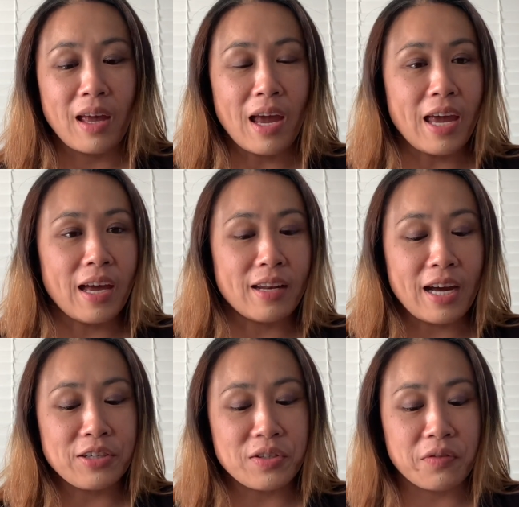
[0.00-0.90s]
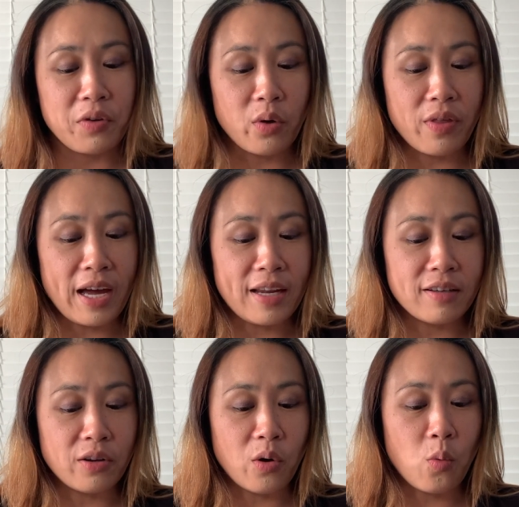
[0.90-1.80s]
And I just feel that,
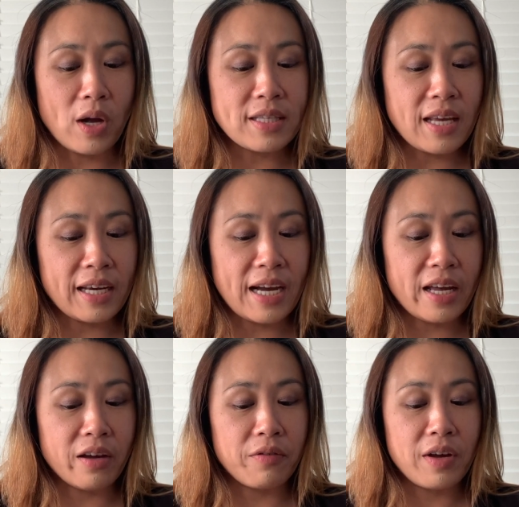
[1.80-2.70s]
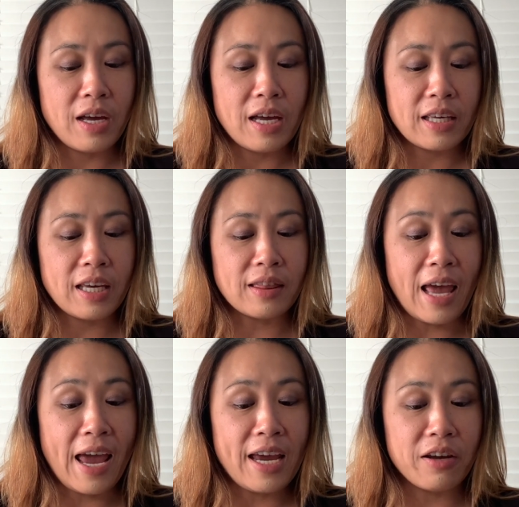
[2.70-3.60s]
once I kind of get the
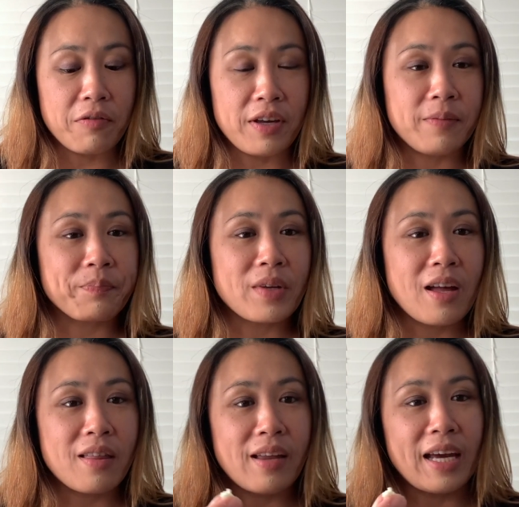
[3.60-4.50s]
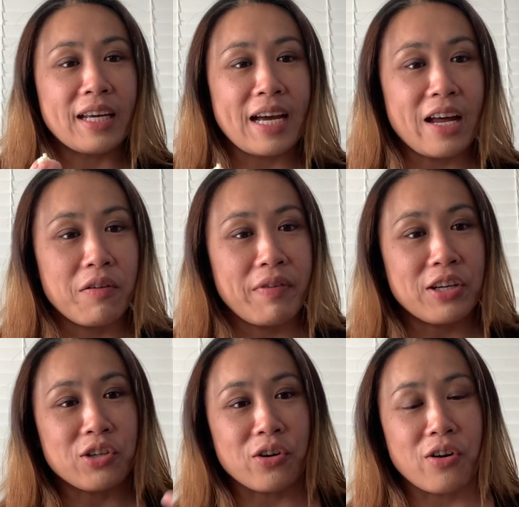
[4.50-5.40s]
hang of it, then I can kind of
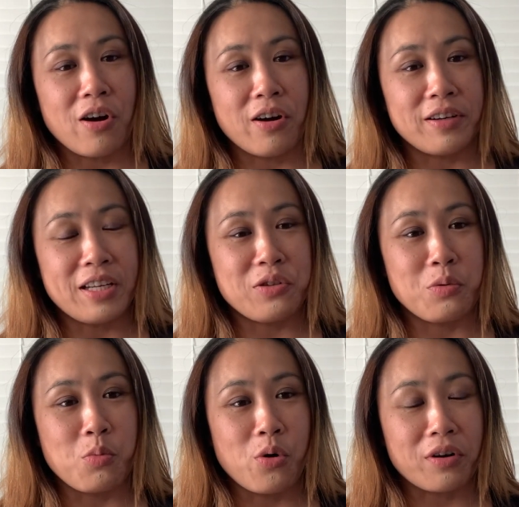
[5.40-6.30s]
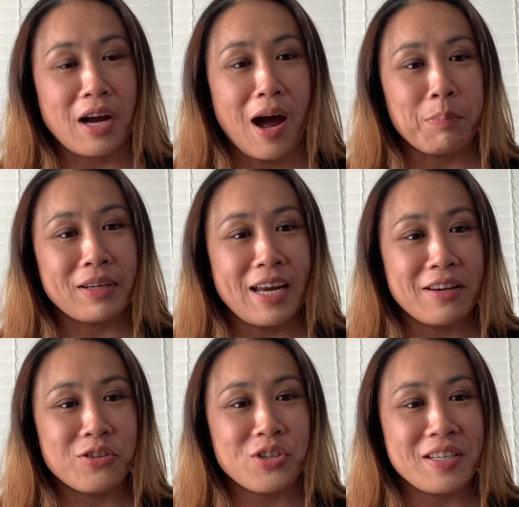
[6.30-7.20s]
venture on into more
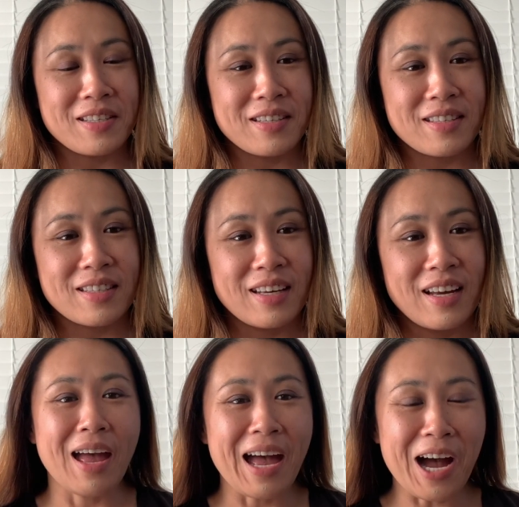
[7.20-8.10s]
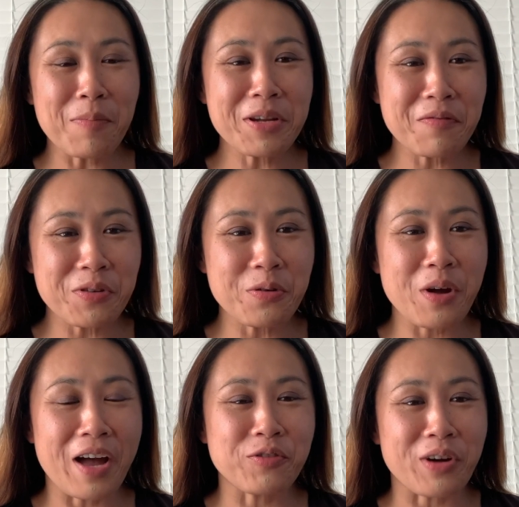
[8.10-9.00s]
complicated cheeses. How many of you
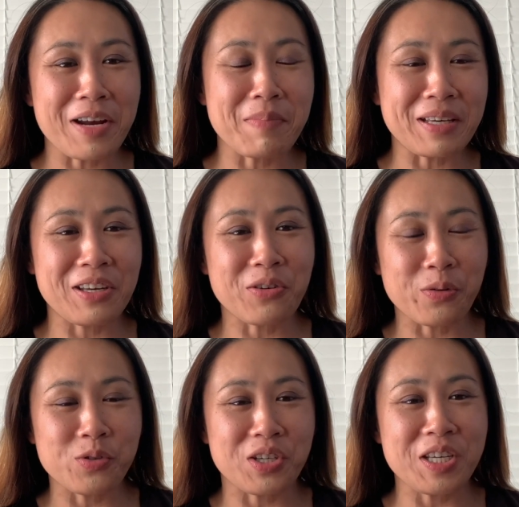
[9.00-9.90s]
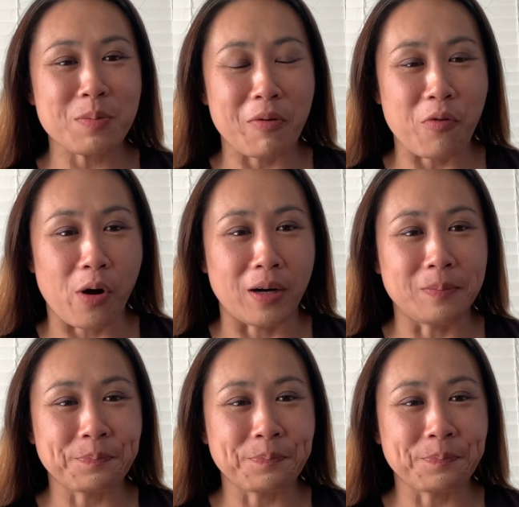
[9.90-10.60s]
have tried making your own cheese before?